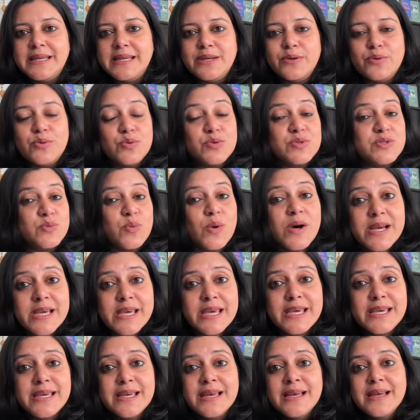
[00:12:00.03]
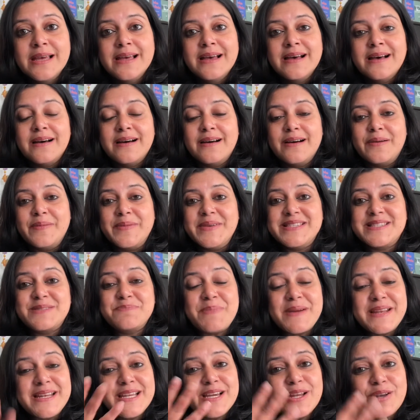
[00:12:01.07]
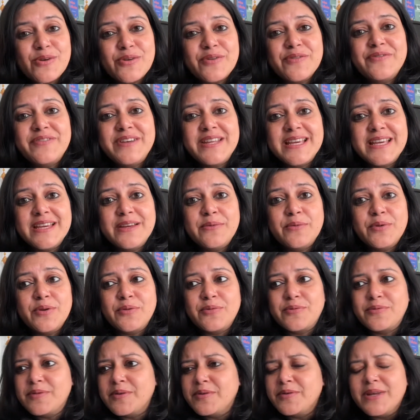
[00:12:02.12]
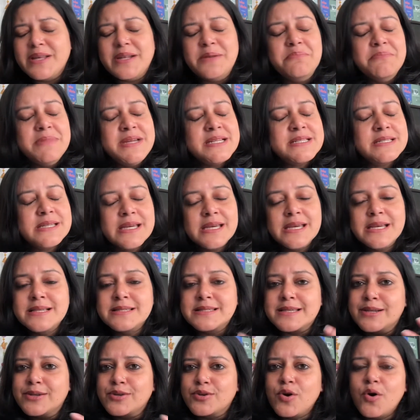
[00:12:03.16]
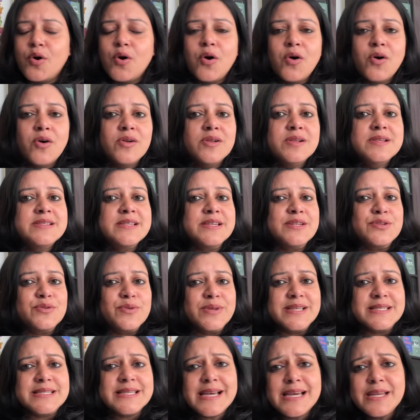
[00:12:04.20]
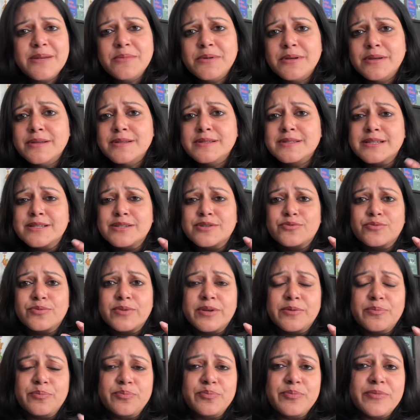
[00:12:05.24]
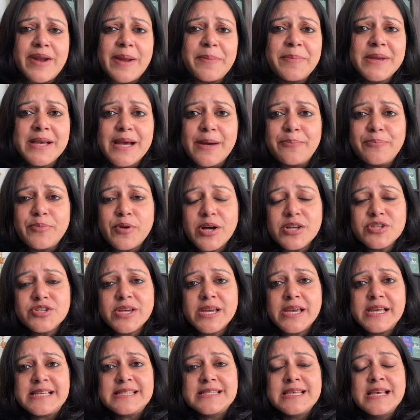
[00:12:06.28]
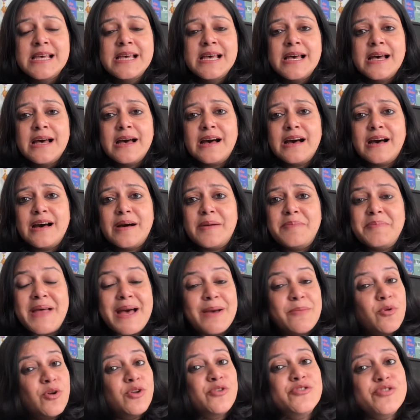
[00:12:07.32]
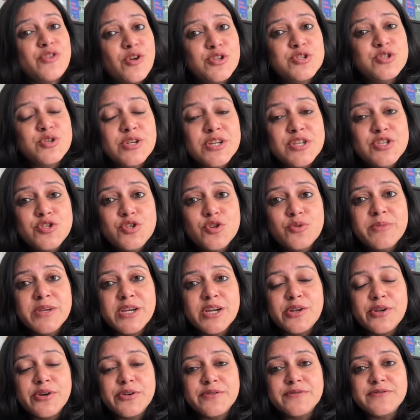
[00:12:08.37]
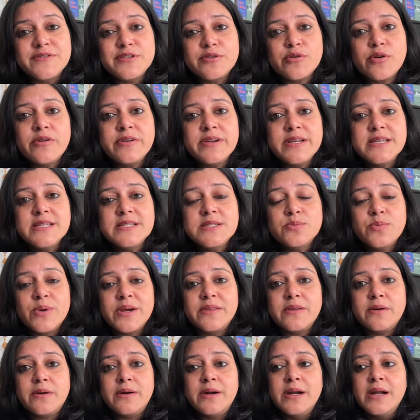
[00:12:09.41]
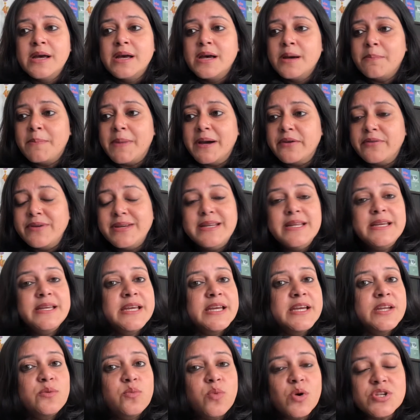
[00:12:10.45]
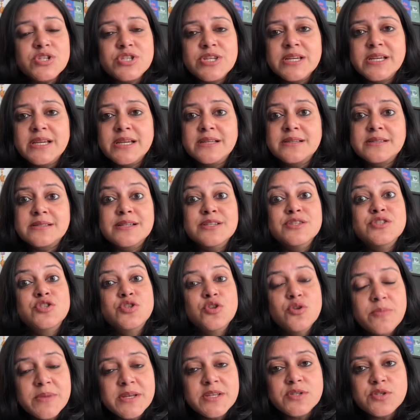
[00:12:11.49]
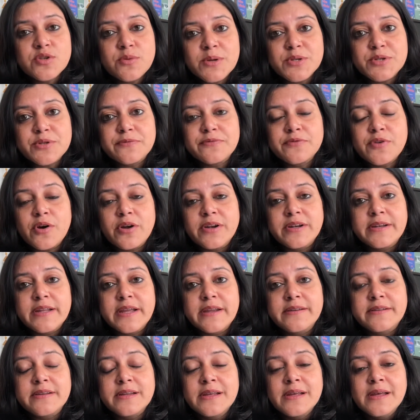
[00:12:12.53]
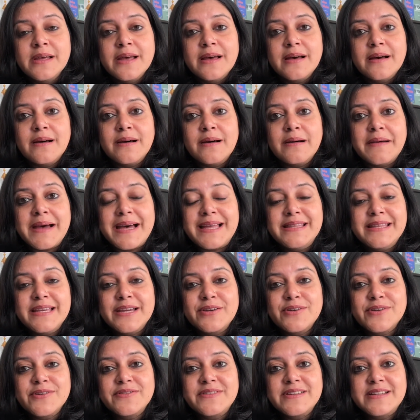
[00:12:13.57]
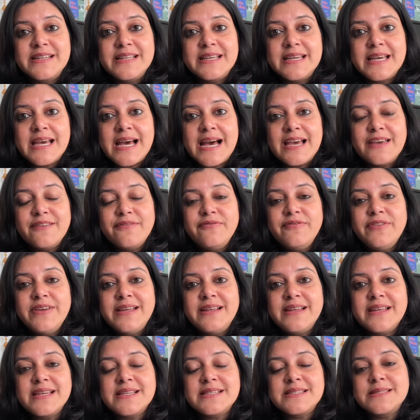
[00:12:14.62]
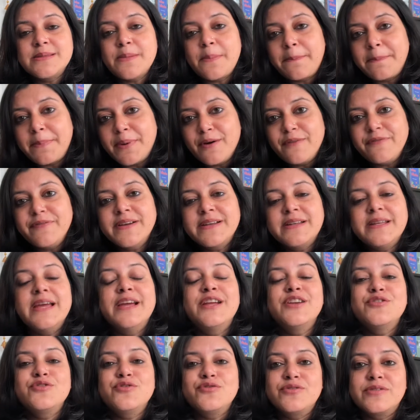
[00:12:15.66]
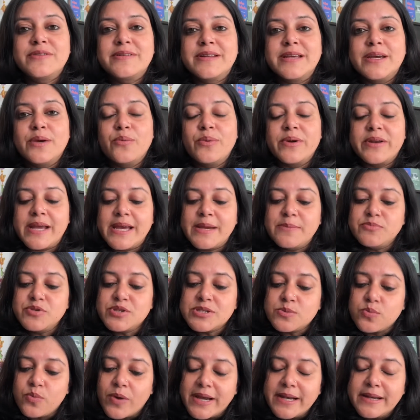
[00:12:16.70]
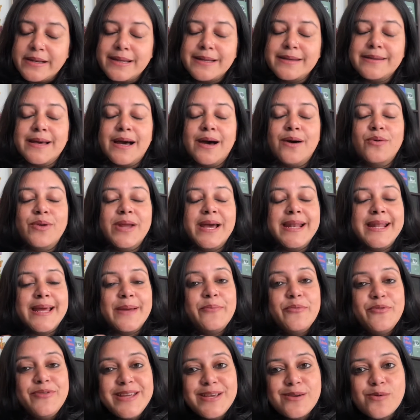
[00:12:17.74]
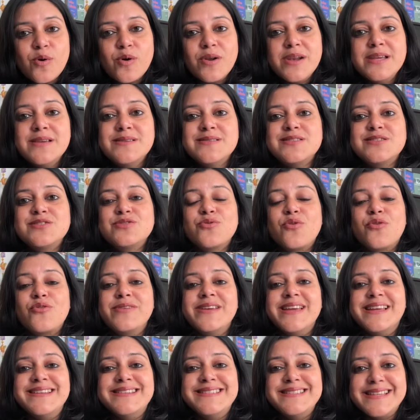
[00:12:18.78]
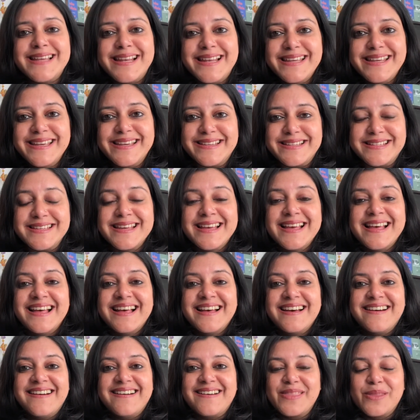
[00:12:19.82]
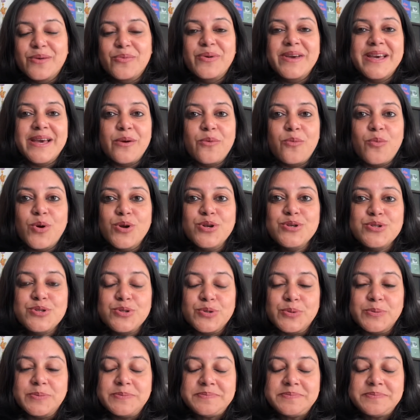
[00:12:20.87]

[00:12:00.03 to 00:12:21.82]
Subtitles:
who's working is spending a lot of day in meetings and calls and doing assignments and in wrapping up projects. I'm also consuming a lot of stories, whether by reading it, watching it, consuming so much of content. At the end of the day, I feel it's the perfect end to the day where I'm just winding down and I'm recalling a story and telling it the way I want to.